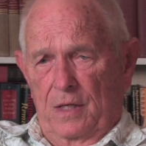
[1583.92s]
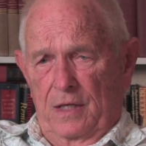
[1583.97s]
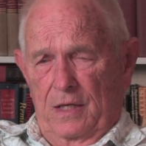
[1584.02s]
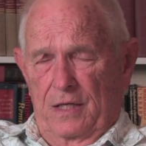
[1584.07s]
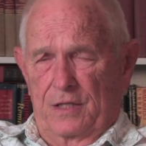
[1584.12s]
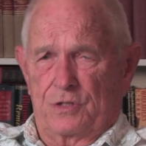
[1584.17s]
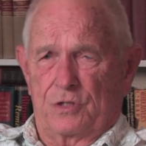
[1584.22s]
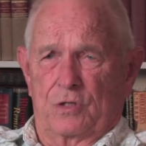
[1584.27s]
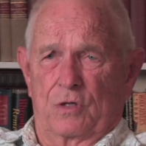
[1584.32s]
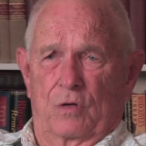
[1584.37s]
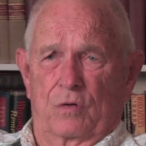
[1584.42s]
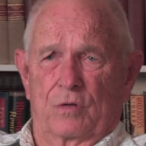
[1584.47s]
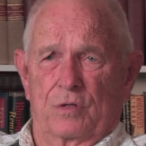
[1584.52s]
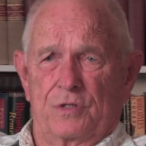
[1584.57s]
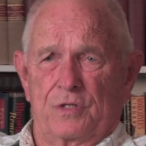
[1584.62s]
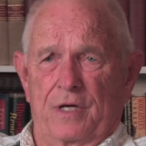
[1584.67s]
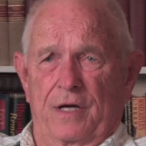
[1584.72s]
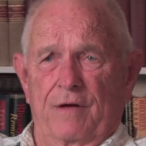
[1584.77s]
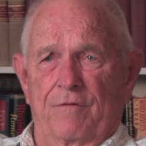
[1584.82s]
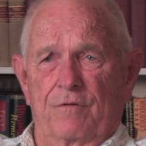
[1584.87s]
let's go to
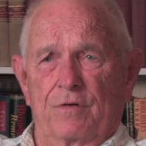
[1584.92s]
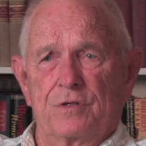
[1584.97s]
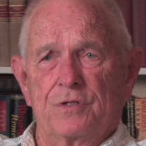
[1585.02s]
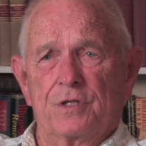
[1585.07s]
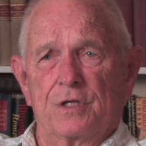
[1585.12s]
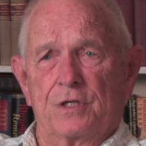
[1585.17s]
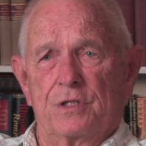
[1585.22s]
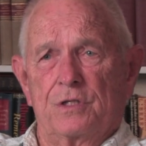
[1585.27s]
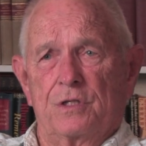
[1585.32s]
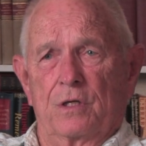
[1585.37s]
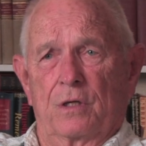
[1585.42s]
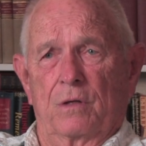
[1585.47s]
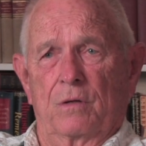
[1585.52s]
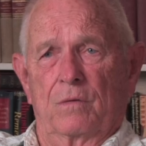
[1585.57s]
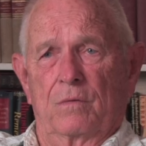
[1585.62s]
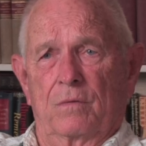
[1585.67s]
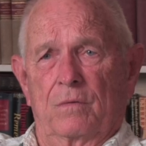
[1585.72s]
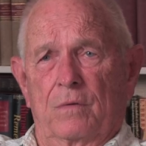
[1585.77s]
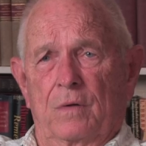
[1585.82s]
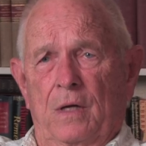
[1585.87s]
San
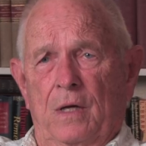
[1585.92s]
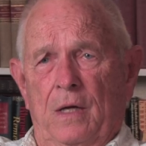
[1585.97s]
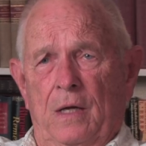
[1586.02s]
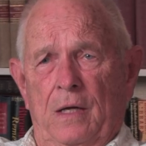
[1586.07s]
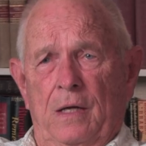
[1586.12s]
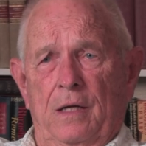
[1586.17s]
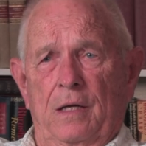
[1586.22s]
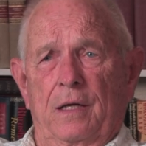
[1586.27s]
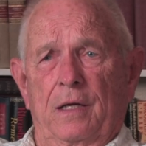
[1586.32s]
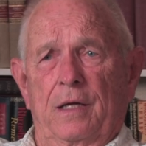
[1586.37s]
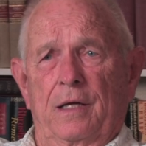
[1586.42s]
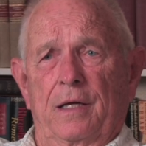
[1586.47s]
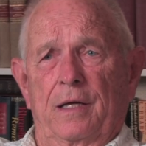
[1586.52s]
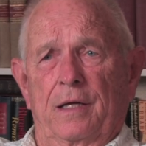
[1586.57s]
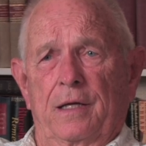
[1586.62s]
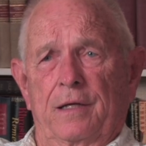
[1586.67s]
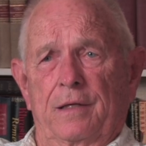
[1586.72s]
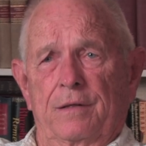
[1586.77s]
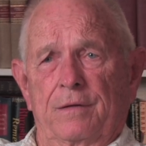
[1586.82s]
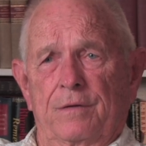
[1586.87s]
Francisco.
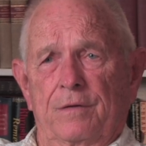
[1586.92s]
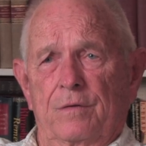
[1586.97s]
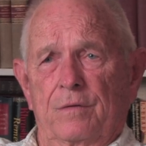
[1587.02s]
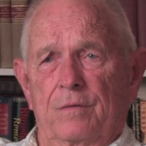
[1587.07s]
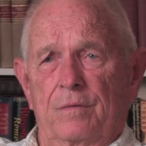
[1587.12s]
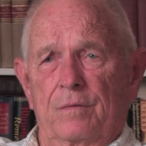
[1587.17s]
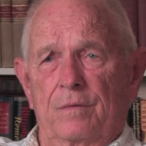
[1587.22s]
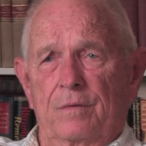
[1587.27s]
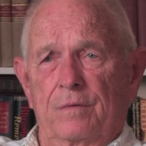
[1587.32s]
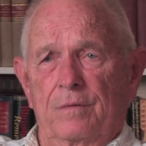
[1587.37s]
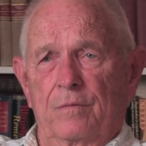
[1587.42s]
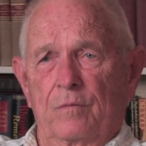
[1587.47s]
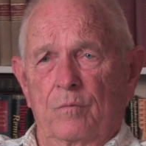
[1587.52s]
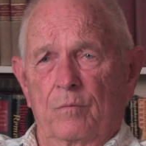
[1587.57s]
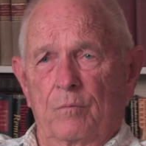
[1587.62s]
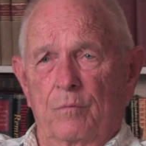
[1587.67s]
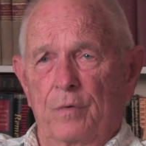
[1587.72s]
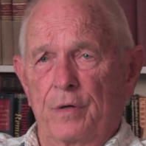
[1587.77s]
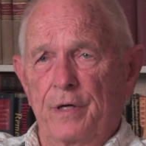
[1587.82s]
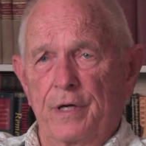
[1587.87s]
And
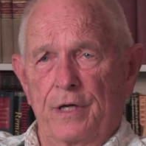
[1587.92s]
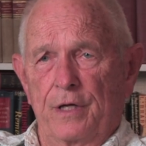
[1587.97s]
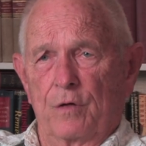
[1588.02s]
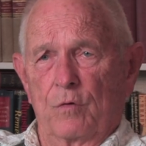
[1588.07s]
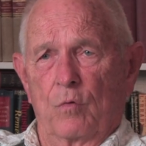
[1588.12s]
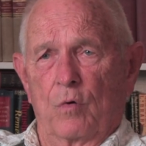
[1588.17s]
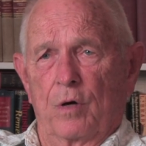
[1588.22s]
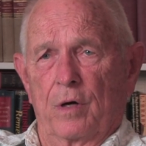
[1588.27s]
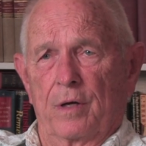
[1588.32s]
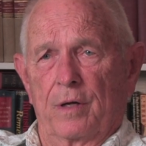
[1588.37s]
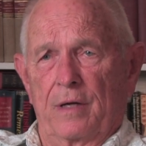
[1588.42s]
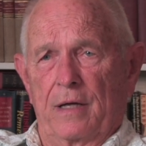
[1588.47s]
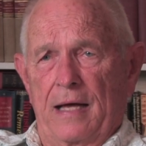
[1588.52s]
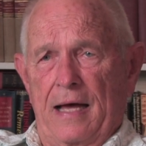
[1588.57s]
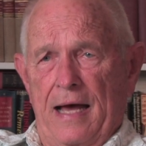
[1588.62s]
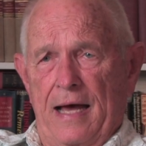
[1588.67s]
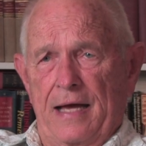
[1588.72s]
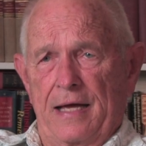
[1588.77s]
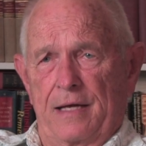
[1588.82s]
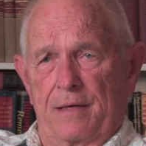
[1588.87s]
neither one,
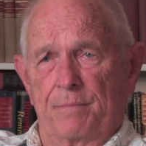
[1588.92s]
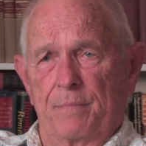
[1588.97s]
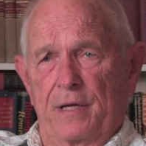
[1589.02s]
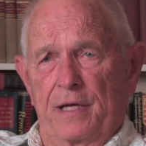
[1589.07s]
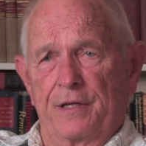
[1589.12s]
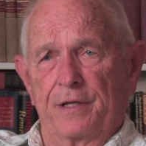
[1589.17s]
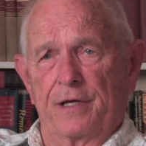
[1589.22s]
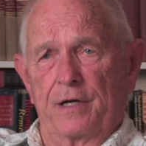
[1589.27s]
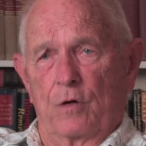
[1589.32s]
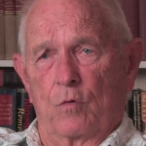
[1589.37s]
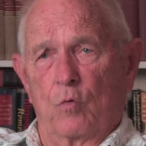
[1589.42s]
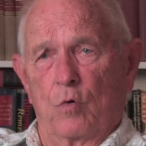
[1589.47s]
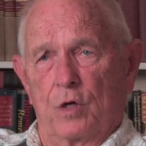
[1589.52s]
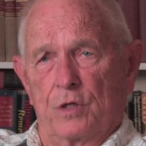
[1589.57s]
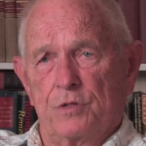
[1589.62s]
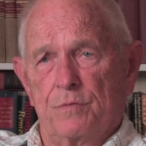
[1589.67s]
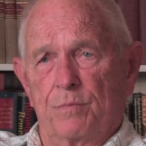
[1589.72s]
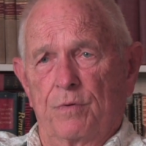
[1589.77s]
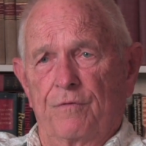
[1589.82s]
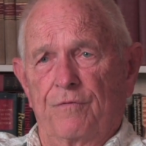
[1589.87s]
I had been there
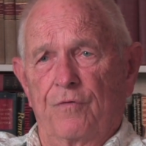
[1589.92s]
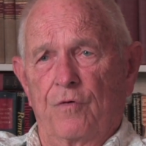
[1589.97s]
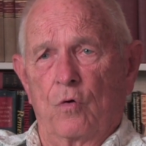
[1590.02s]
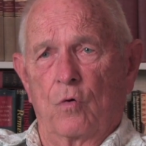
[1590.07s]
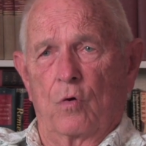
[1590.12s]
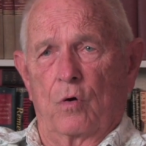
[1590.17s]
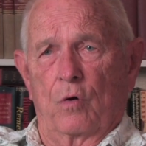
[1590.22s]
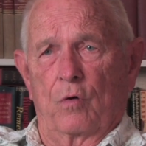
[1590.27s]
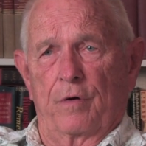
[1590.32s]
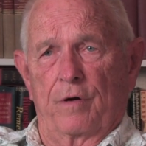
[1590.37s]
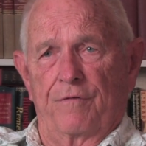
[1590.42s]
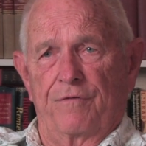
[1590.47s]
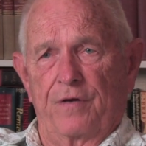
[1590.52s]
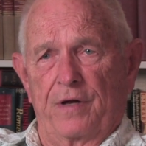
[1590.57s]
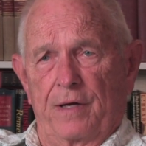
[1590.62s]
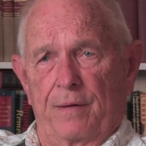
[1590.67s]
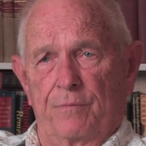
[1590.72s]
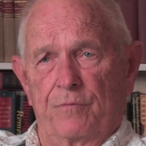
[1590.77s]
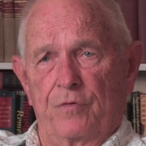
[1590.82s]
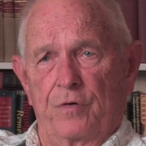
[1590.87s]
once before on a
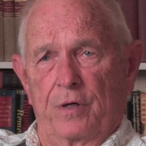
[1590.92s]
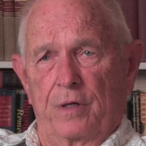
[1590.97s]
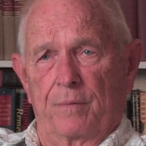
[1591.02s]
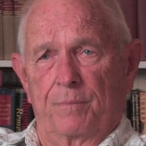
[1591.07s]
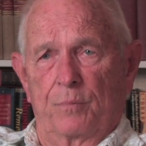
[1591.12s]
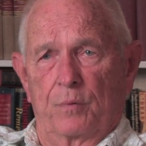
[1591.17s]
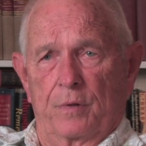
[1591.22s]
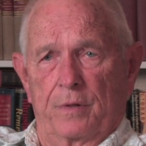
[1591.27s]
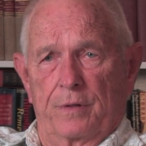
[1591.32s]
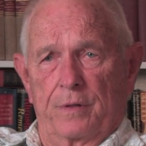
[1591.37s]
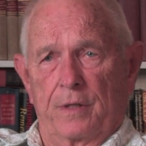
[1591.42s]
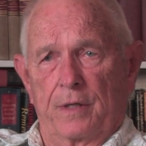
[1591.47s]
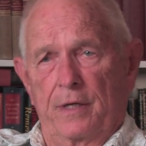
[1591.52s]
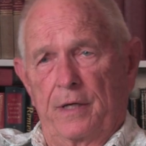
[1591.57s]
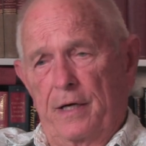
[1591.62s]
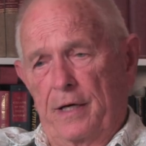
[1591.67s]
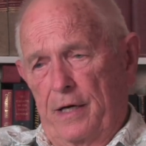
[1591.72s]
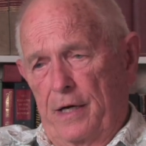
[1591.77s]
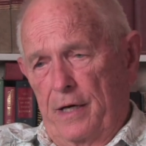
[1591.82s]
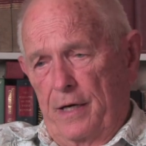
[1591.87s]
fam trip with
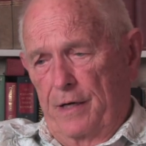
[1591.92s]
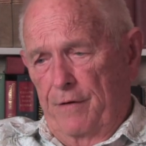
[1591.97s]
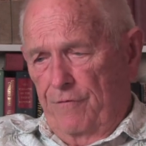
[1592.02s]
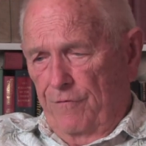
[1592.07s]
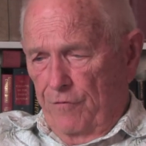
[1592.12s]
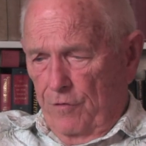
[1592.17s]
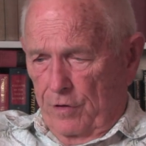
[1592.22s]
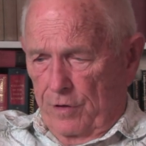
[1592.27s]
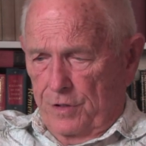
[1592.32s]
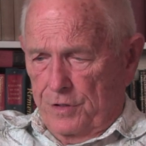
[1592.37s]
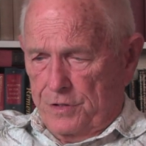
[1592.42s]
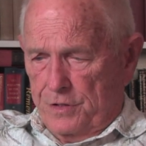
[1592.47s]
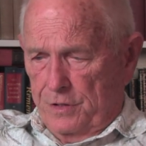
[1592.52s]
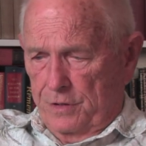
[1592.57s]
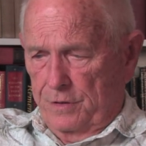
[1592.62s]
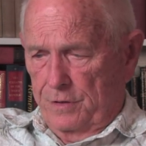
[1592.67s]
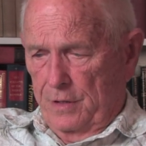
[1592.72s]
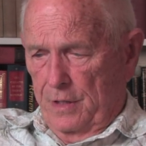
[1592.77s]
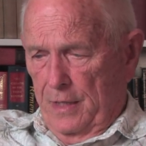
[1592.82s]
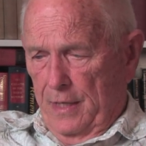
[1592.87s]
Harry
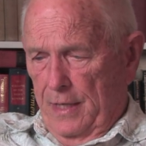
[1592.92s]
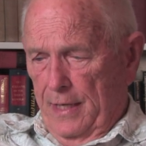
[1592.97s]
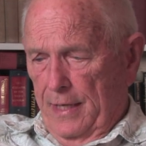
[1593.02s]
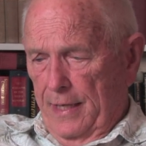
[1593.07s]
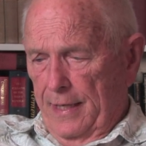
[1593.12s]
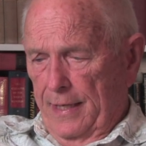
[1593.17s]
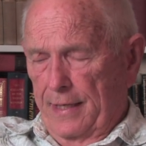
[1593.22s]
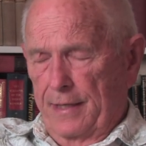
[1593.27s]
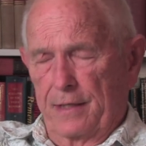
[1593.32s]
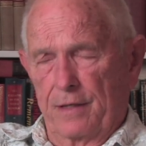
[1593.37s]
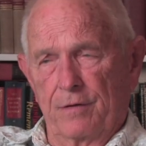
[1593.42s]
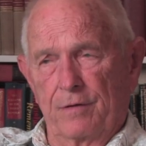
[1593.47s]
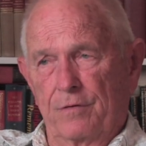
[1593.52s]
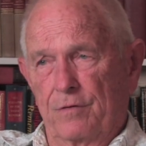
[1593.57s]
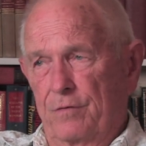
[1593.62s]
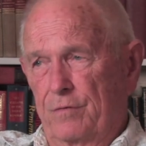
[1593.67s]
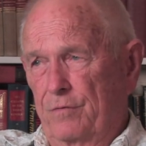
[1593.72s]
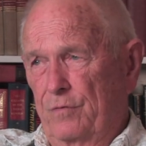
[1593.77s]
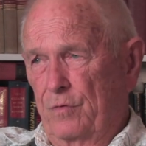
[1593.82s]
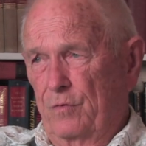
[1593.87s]
Ferguson,
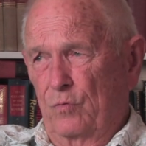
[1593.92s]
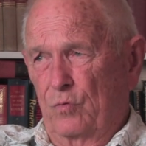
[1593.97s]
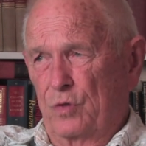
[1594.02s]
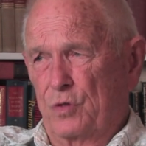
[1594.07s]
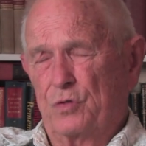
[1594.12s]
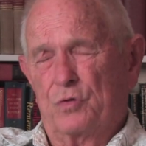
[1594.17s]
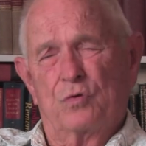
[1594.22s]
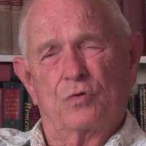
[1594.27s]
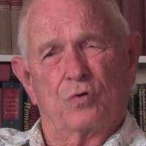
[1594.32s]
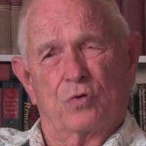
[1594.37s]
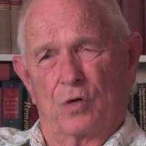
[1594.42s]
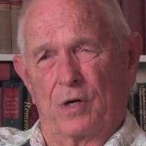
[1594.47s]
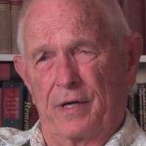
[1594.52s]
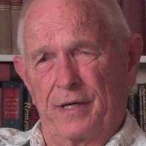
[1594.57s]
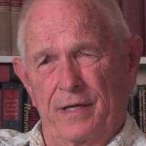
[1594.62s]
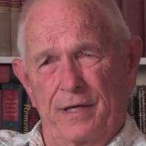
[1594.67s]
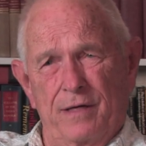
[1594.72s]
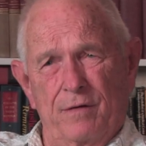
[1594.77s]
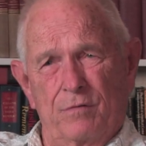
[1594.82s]
and was great.